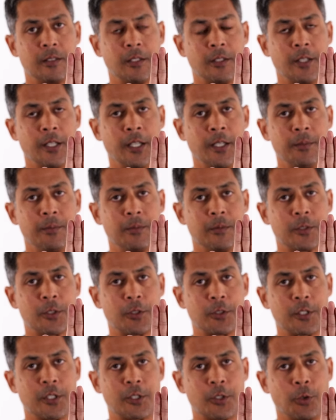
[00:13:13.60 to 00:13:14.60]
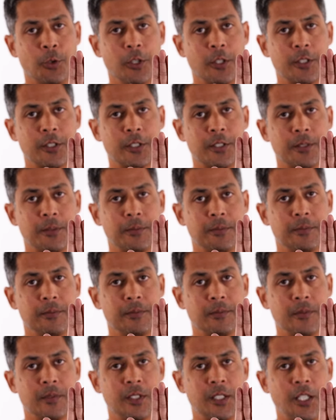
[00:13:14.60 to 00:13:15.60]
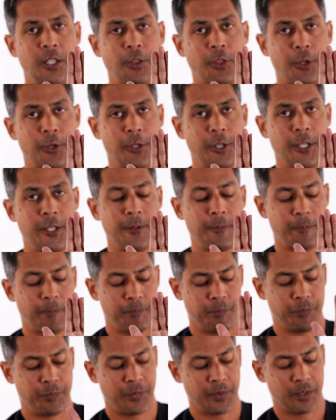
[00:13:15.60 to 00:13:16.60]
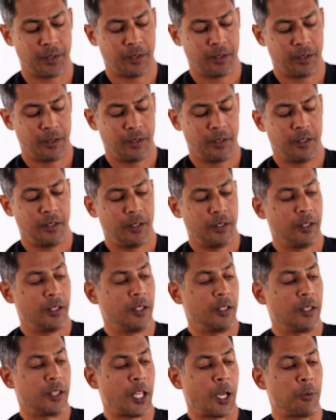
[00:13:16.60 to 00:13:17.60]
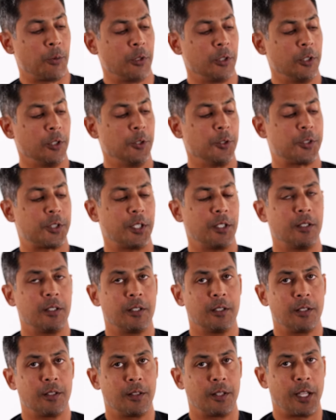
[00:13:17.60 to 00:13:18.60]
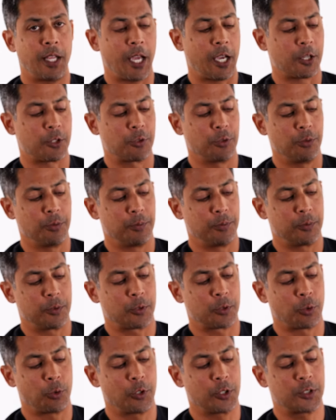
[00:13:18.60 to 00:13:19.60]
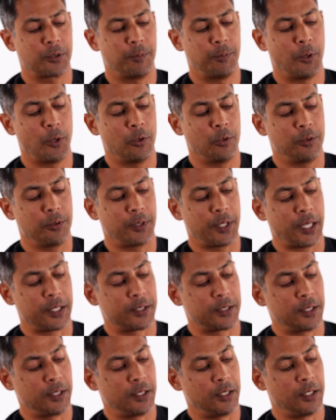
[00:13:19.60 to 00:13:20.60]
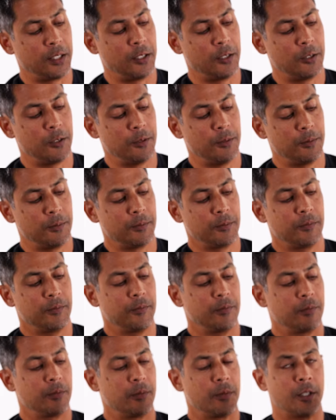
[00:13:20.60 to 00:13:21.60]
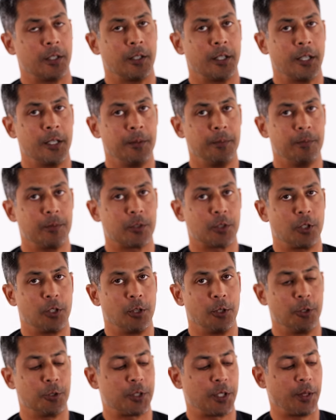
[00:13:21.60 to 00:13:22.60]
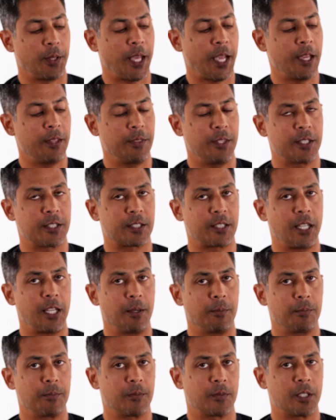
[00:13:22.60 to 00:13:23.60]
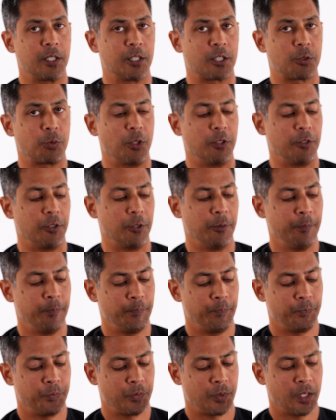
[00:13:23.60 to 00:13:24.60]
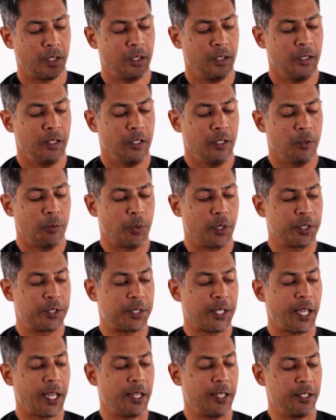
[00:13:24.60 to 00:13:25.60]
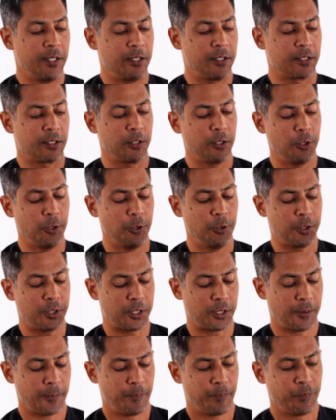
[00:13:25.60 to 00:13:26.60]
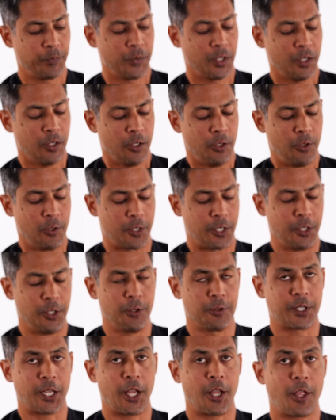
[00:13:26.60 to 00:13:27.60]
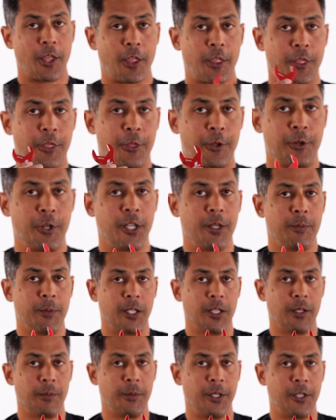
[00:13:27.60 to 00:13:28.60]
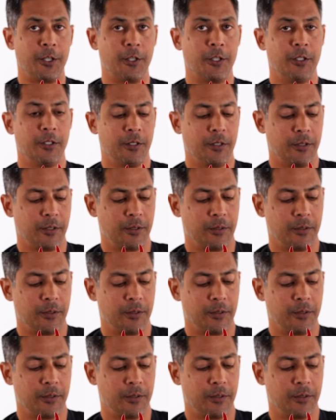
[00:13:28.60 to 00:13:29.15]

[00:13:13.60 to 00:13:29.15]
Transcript: All right, so it's a Torx T thirty. That will loosen the actual Torx bolt that's in here. All right, so you loosen that and this clamp can swivel. Once that is loose, you can use a thirty millimeter